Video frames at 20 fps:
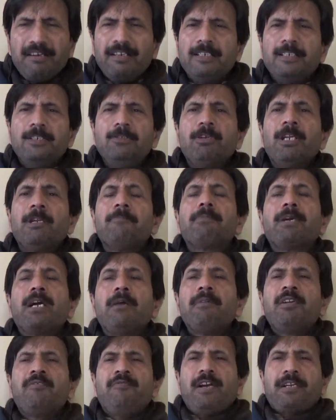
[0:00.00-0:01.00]
you can
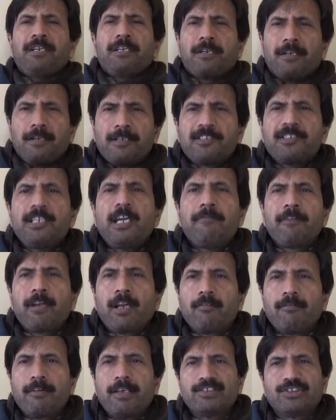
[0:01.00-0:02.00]
become infected in
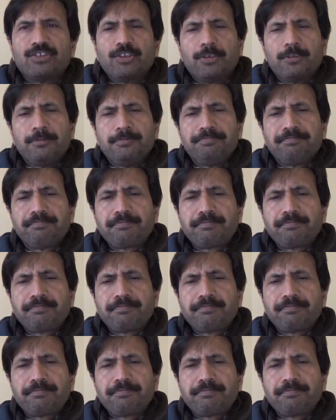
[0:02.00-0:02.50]
several ways you know